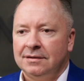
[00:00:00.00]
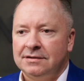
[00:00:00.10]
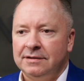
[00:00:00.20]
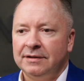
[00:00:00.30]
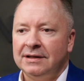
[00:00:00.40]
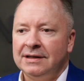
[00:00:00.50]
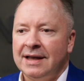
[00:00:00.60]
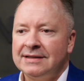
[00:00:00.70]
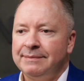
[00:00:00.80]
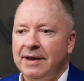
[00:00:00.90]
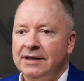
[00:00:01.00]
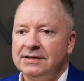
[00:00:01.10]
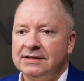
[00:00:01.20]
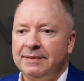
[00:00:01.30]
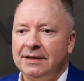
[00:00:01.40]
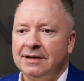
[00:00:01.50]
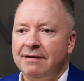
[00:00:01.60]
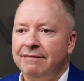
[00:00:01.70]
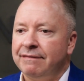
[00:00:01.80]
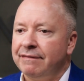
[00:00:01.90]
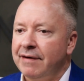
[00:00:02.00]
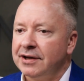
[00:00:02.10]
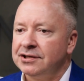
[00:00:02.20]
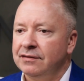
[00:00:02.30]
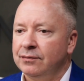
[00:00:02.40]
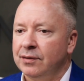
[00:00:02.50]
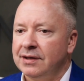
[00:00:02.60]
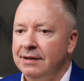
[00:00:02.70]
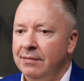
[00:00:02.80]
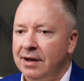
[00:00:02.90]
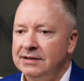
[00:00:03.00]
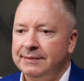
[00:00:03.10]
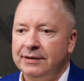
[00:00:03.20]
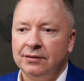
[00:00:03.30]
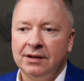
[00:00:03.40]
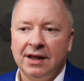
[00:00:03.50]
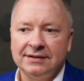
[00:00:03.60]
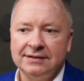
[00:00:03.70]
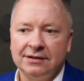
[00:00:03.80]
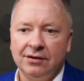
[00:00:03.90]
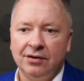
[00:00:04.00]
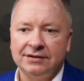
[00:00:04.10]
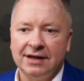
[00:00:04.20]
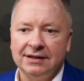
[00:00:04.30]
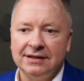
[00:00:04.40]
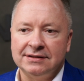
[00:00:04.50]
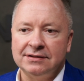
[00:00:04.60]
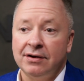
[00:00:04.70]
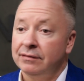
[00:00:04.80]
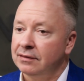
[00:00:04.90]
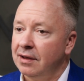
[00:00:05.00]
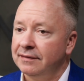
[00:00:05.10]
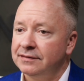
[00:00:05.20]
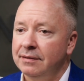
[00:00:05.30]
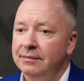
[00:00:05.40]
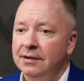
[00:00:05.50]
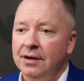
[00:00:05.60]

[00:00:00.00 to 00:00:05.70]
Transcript: Typically, laser patients spend a fraction of what they might spend on glasses and contact lenses over a lifetime,